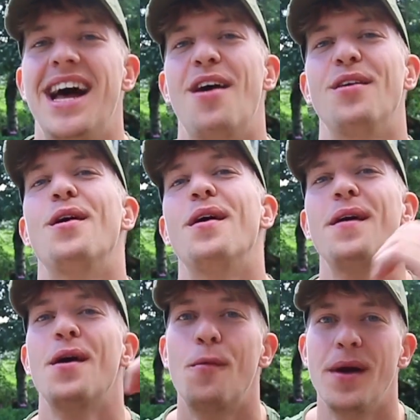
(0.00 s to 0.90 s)
down
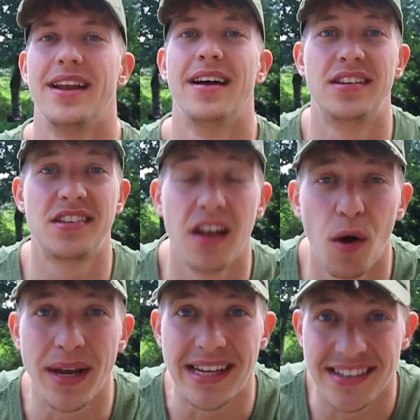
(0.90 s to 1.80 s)
with a
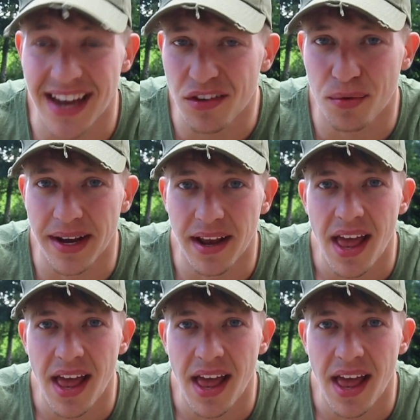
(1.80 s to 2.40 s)
slow eccentric.